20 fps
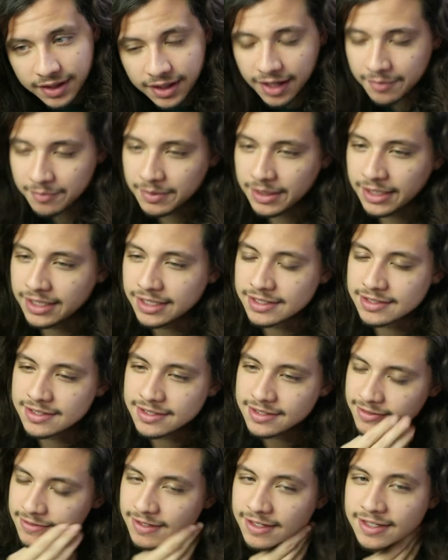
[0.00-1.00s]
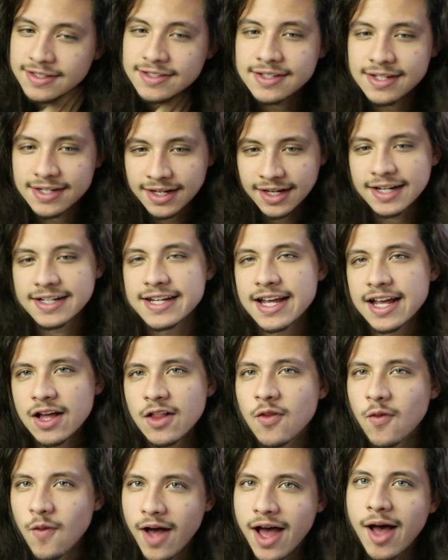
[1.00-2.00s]
it's gonna take
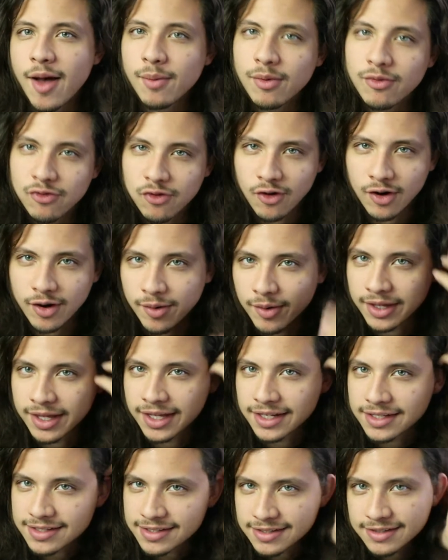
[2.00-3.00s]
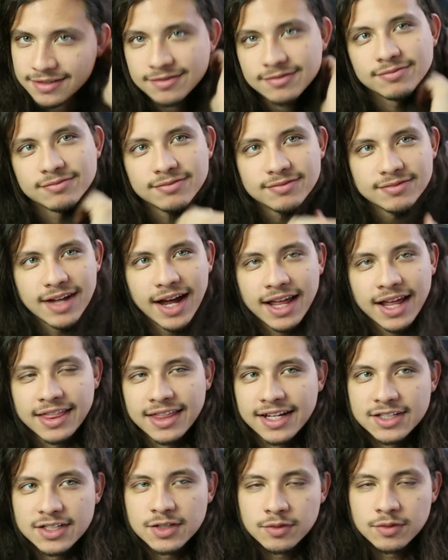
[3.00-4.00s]
a while before it gets, I
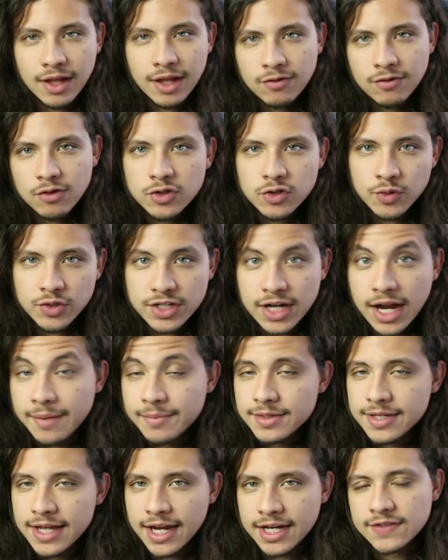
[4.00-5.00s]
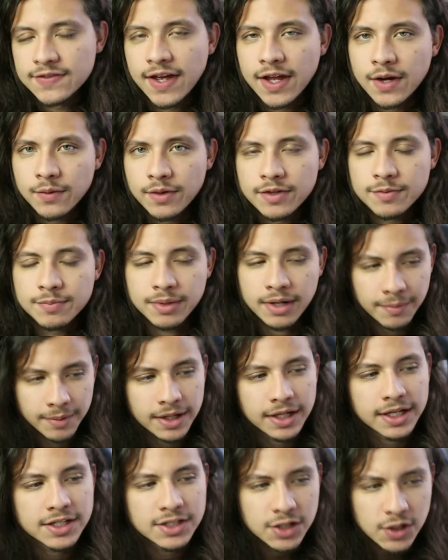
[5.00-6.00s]
think, to levels which I'm satisfied with, but I'm
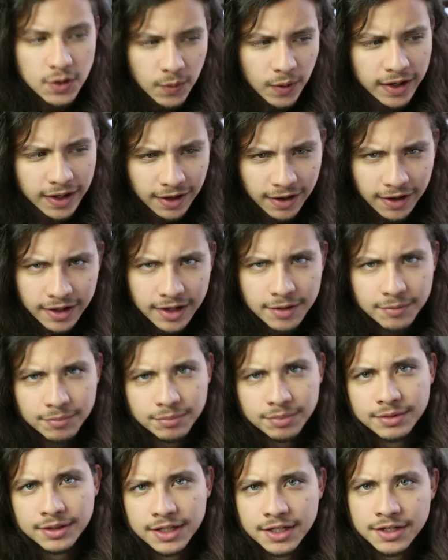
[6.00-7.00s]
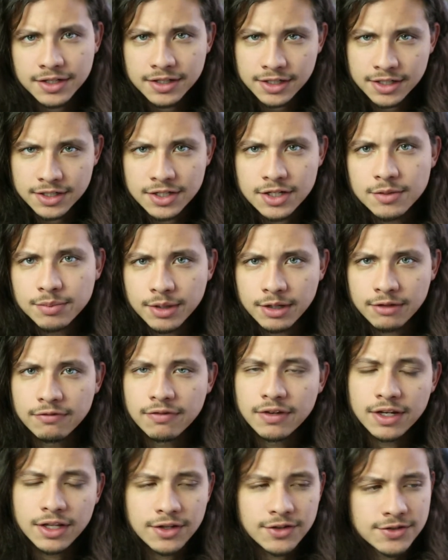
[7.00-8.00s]
gonna continue working on it, continue
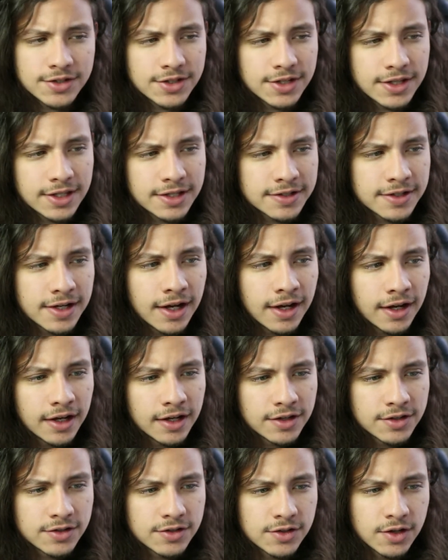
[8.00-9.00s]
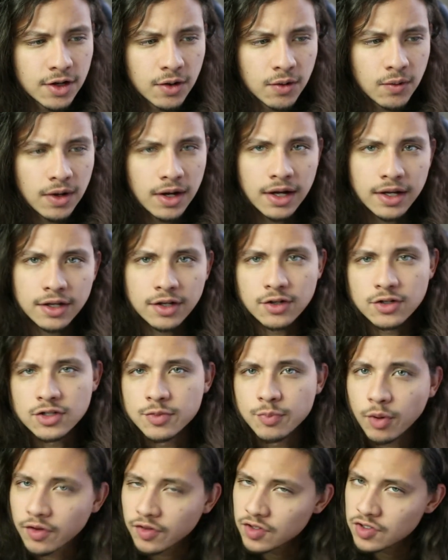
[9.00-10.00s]
putting videos into this. So
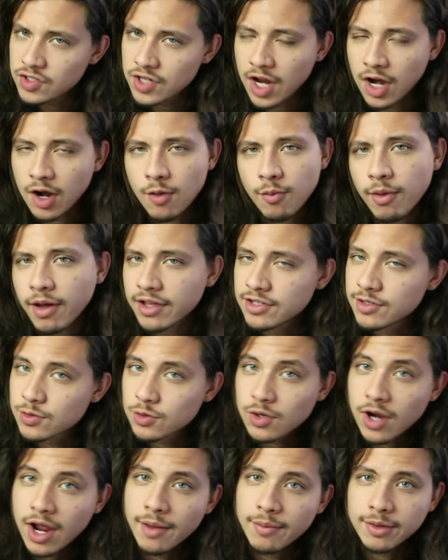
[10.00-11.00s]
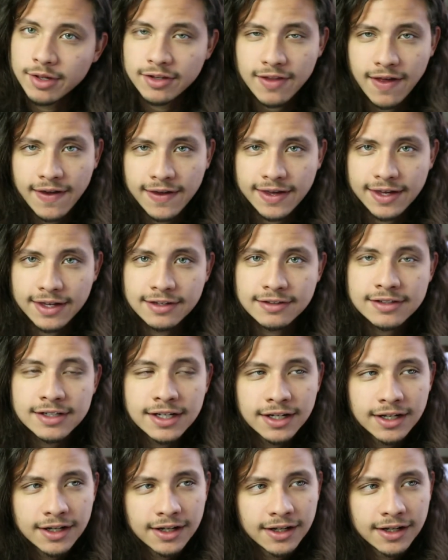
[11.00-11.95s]
support this channel by subscribing and liking,